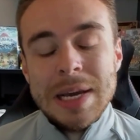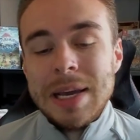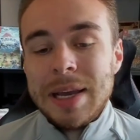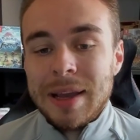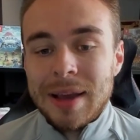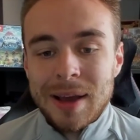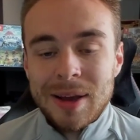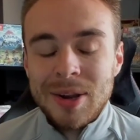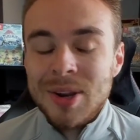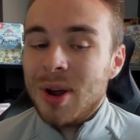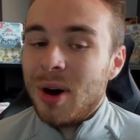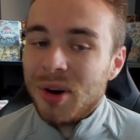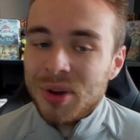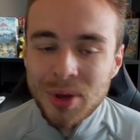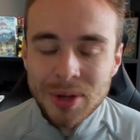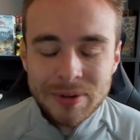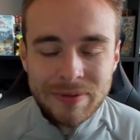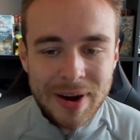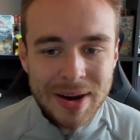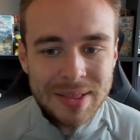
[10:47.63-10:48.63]
Yeah, not a
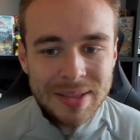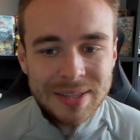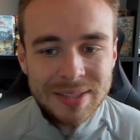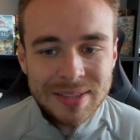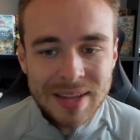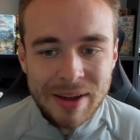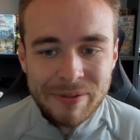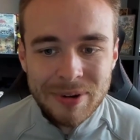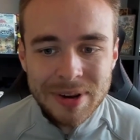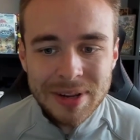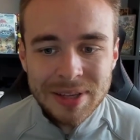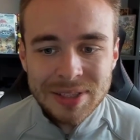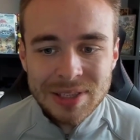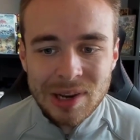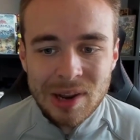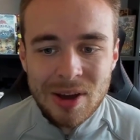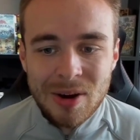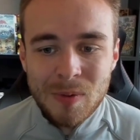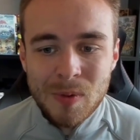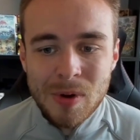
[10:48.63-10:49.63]
huge fan of this. Definitely needs a
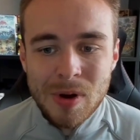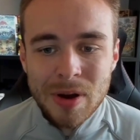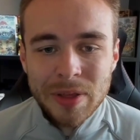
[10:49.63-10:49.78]
lot of work.